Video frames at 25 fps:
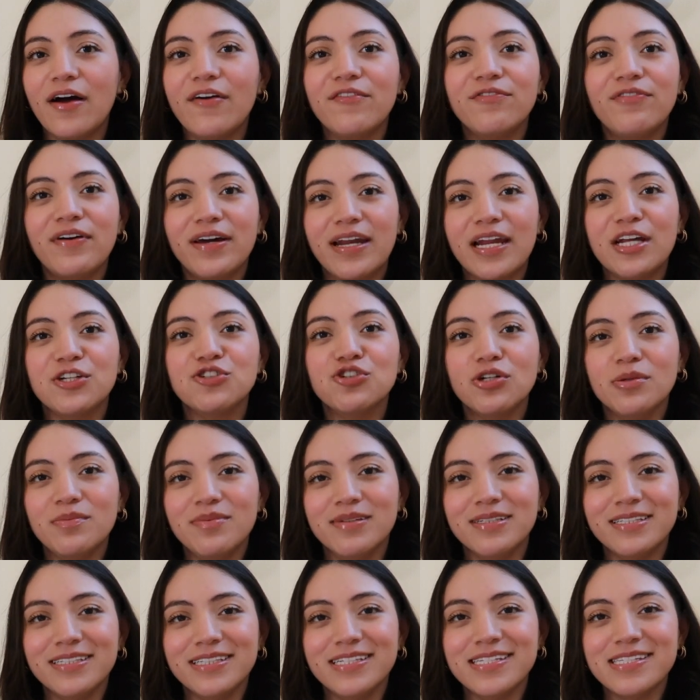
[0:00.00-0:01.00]
financial
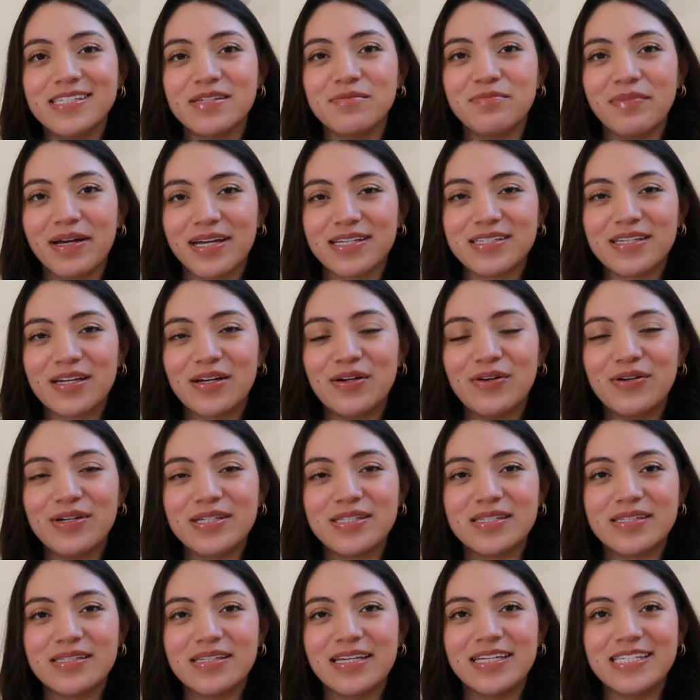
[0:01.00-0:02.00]
abundance in Mexico
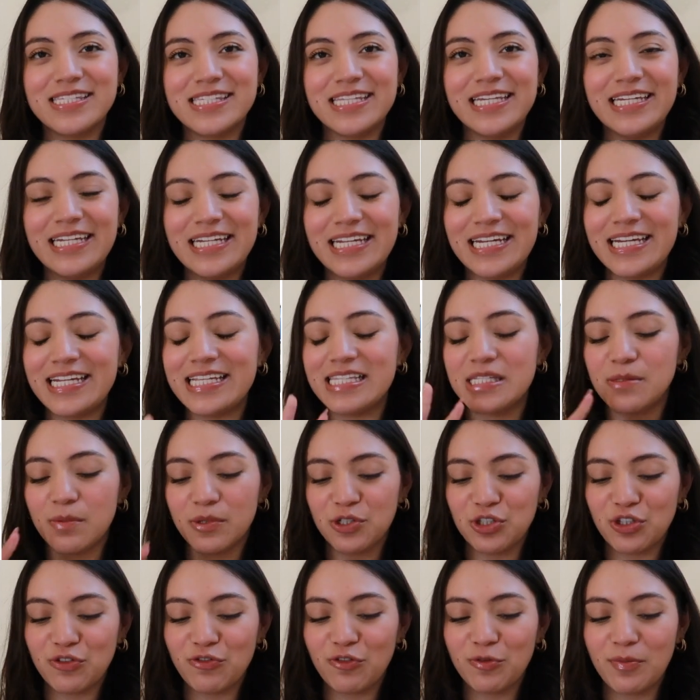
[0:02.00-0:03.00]
is needed, and
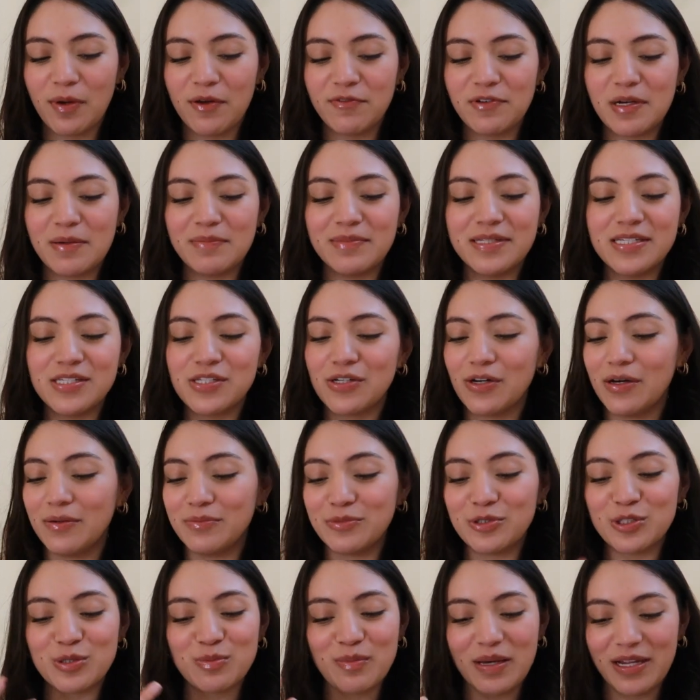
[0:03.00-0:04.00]
especially for my family, so I'm
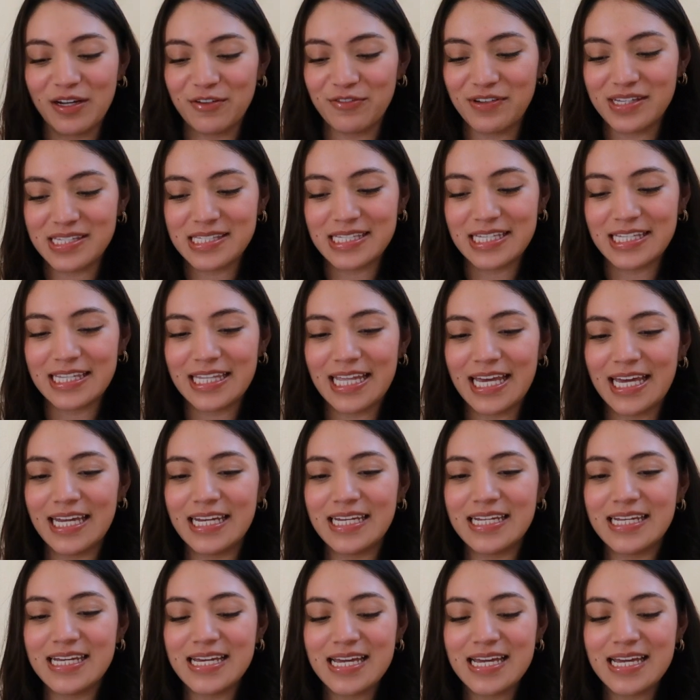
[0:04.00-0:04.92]
just manifesting that.